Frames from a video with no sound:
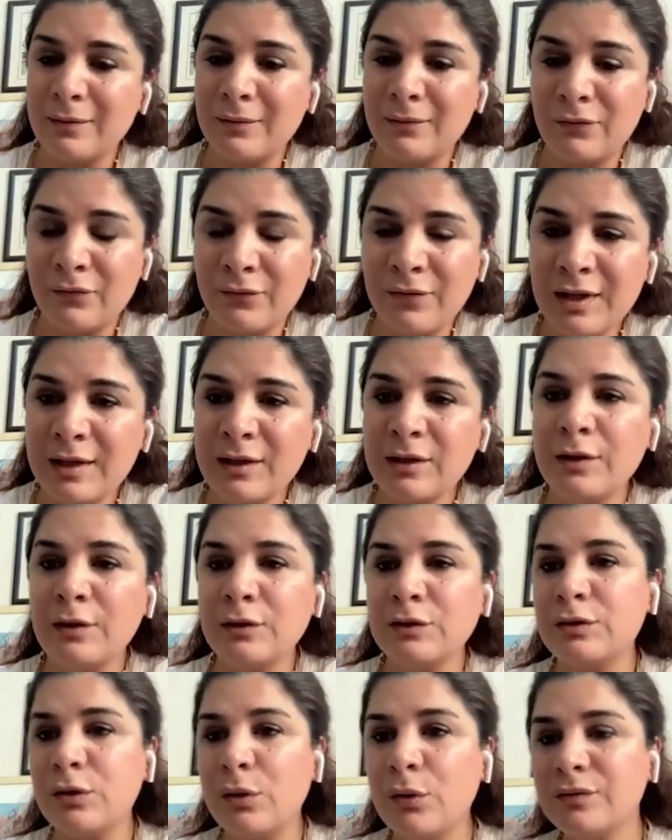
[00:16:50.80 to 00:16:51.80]
we
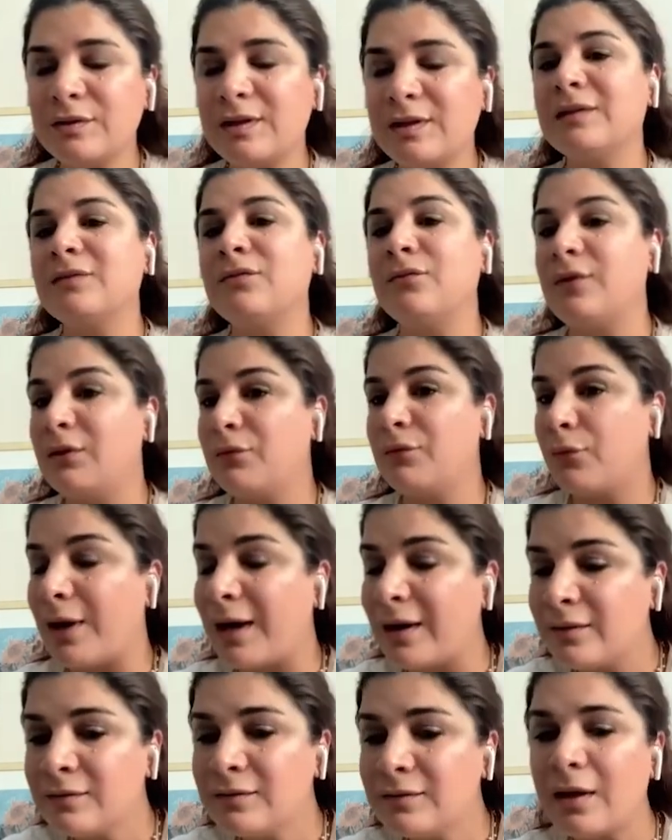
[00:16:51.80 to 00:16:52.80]
saw that we
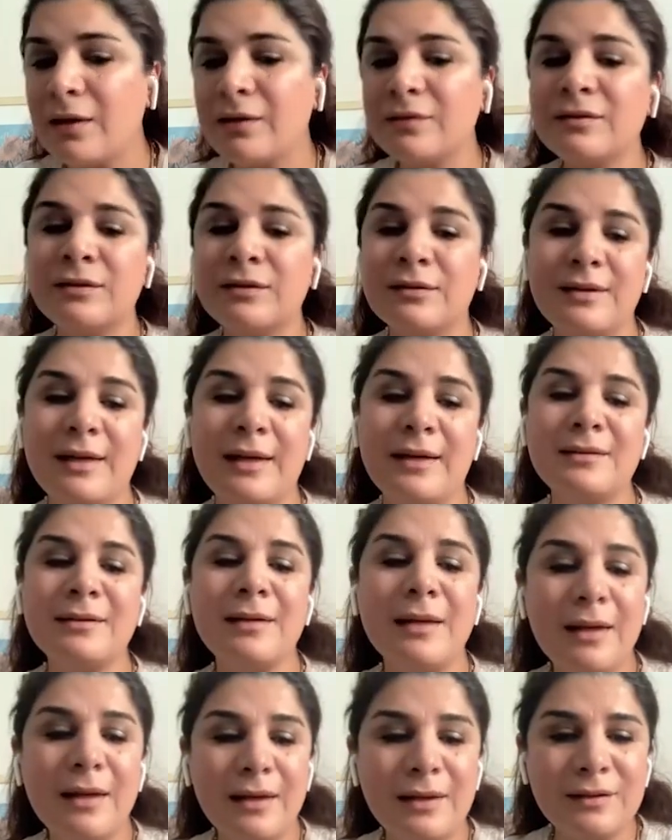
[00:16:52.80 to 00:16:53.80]
found out
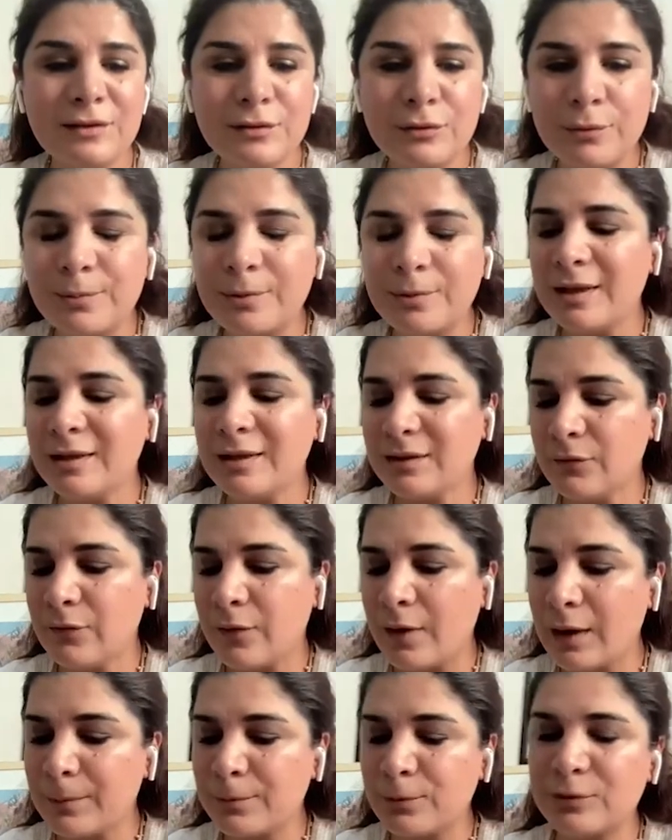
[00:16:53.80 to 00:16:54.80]
that intraoperative
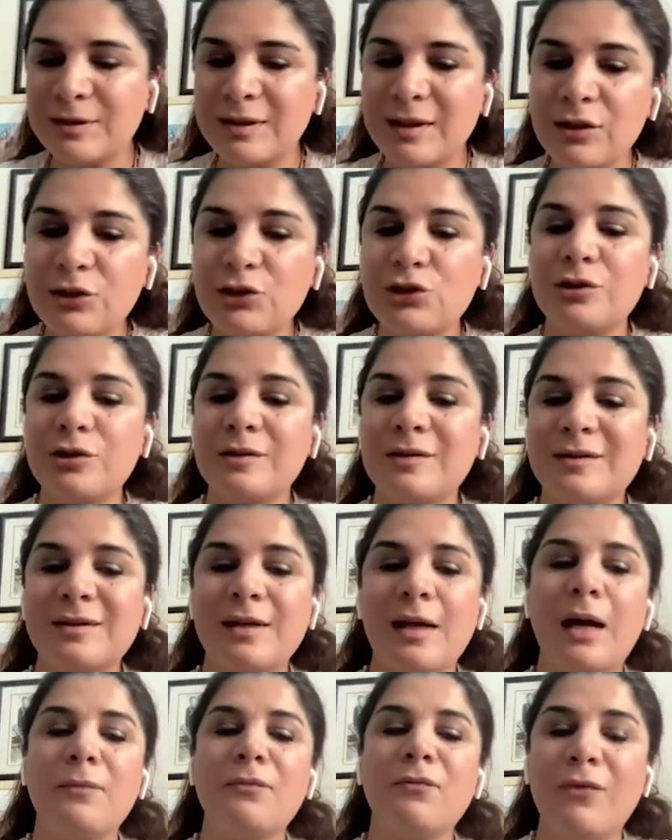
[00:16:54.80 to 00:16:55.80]
hypotension
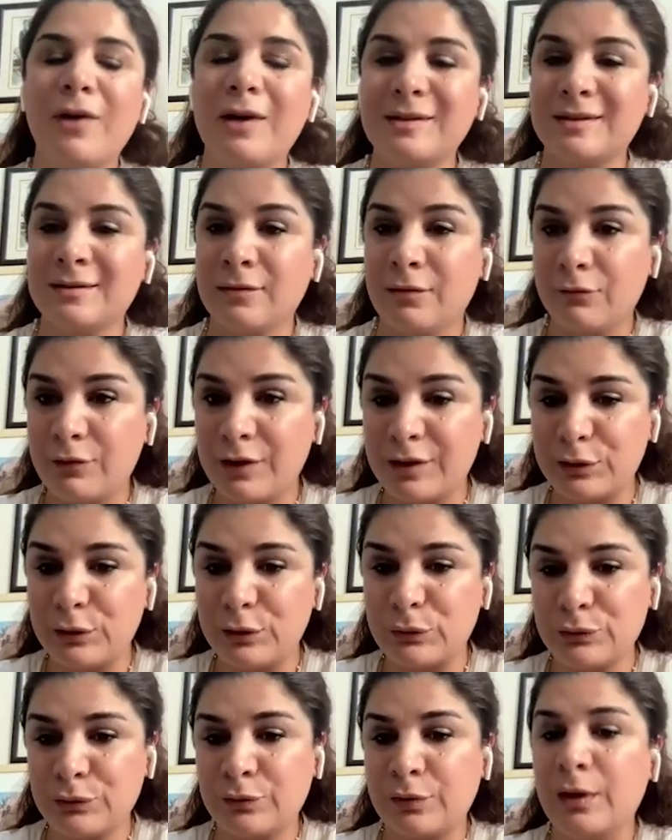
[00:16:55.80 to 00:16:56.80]
time was
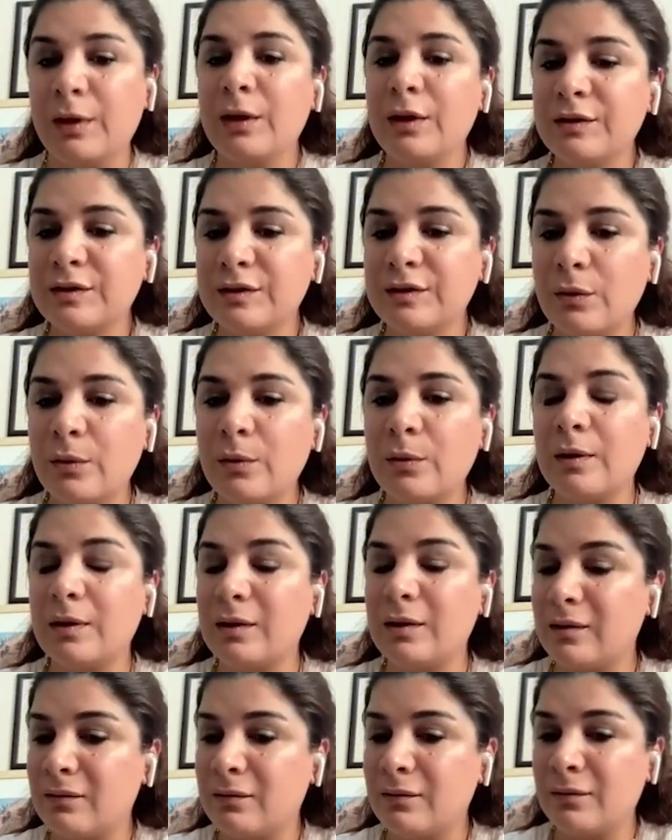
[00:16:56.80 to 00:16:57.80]
reduced. So
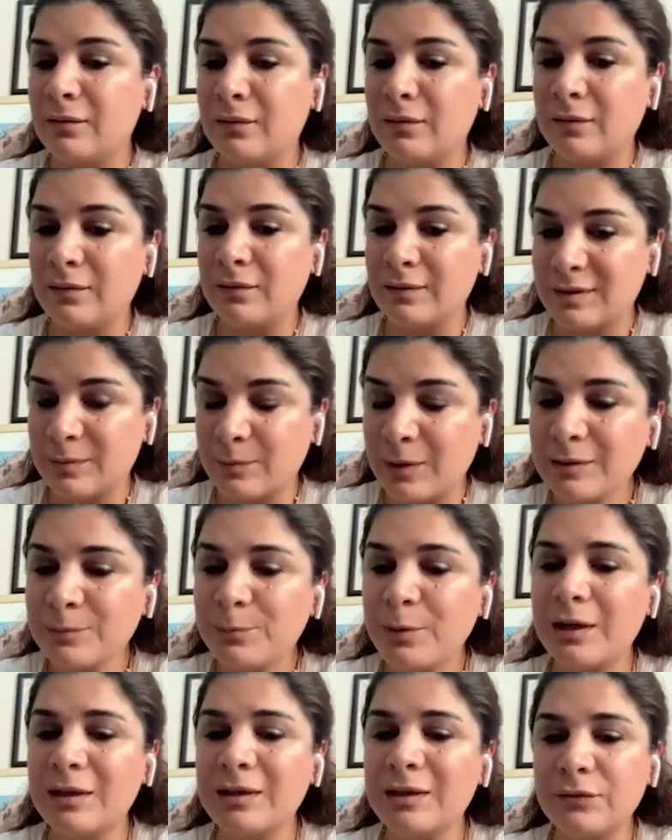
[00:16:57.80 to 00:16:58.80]

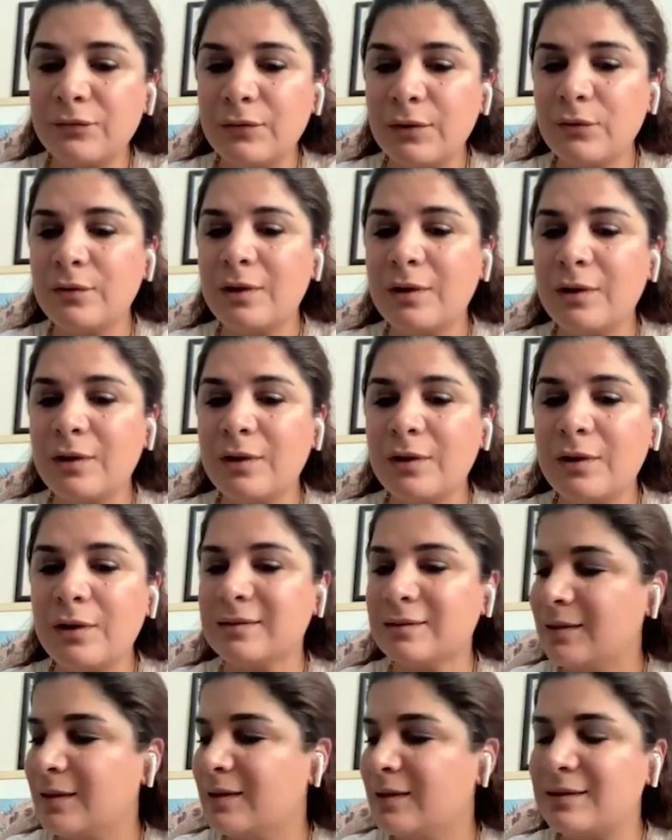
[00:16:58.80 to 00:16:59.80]
SmartPilot View guided
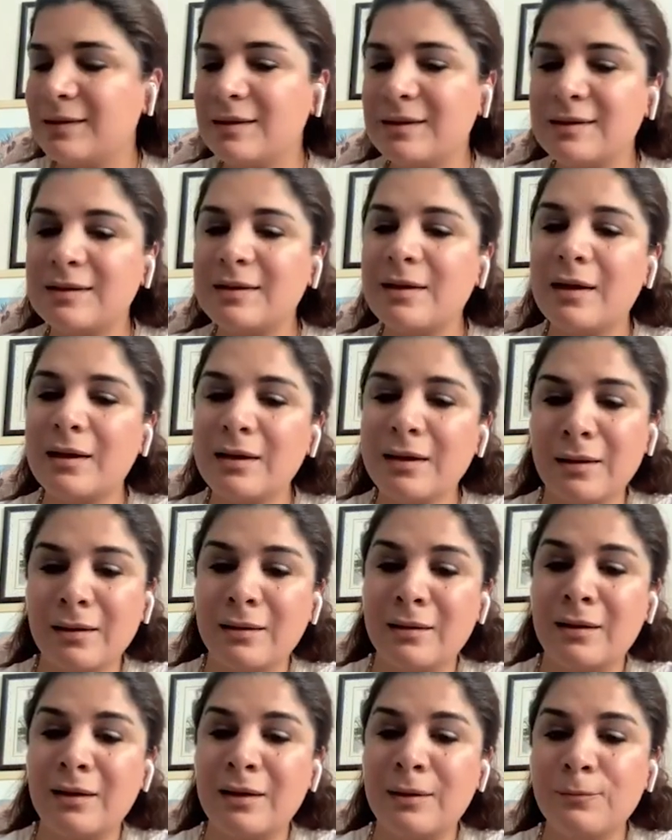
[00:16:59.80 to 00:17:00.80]
TCI
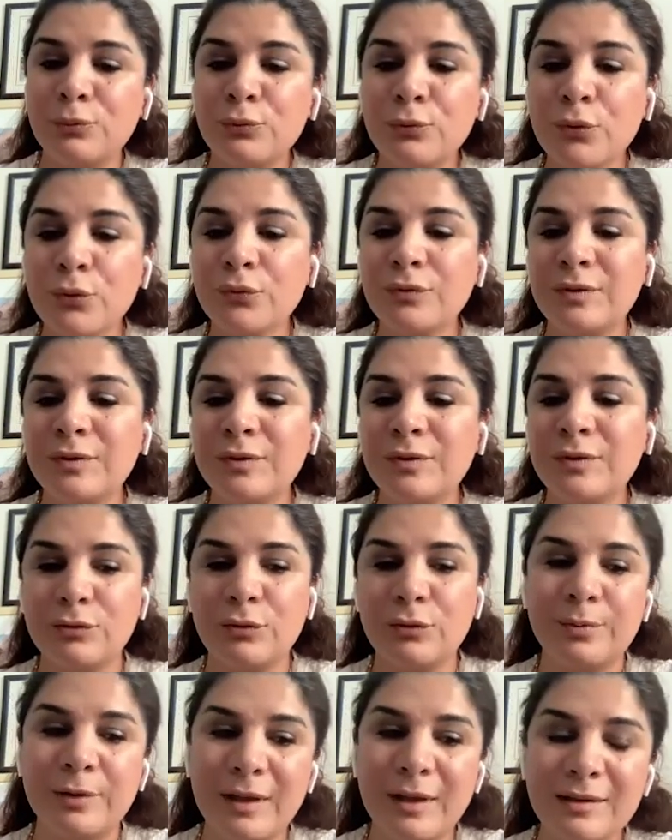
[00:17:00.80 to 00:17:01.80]
improved
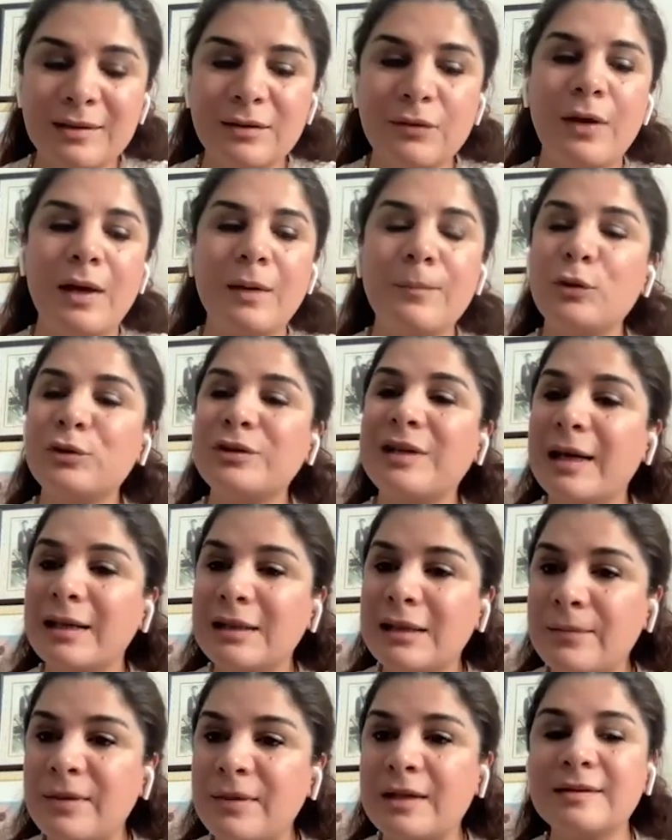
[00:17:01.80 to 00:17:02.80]
intraoperative
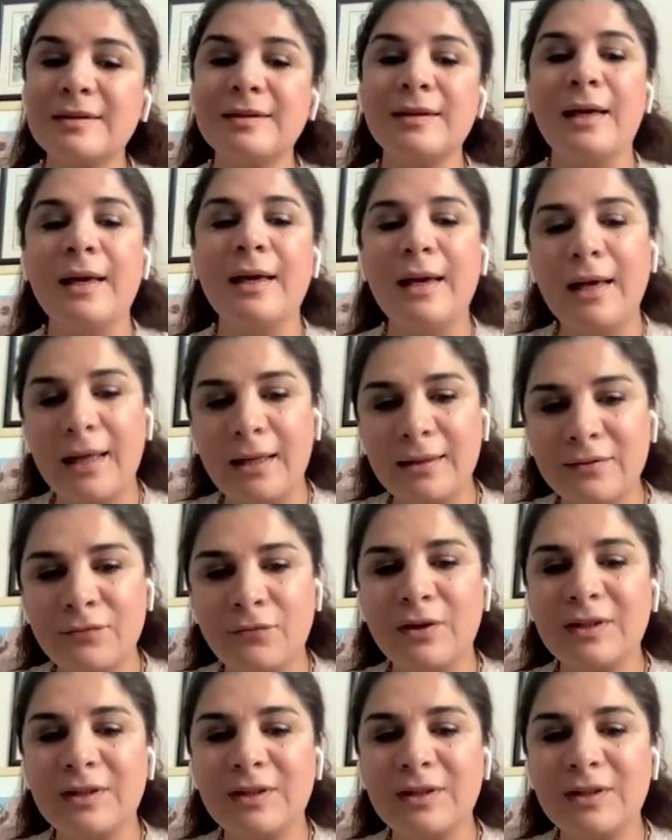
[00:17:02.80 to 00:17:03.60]
hemodynamics and was